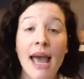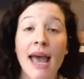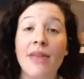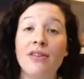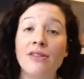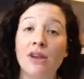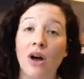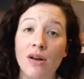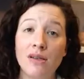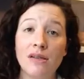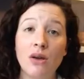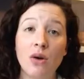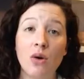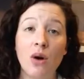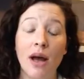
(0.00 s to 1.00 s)
And there's
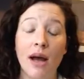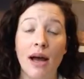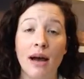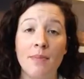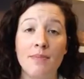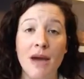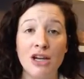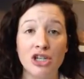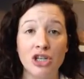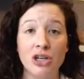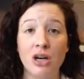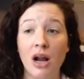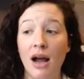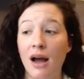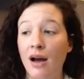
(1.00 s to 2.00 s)
also a
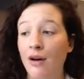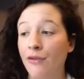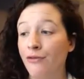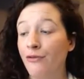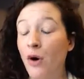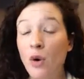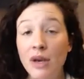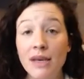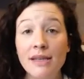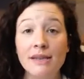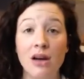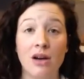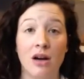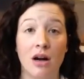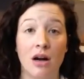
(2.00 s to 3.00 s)
measure of focus
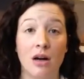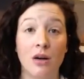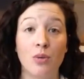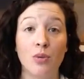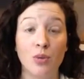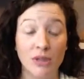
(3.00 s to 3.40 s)
on our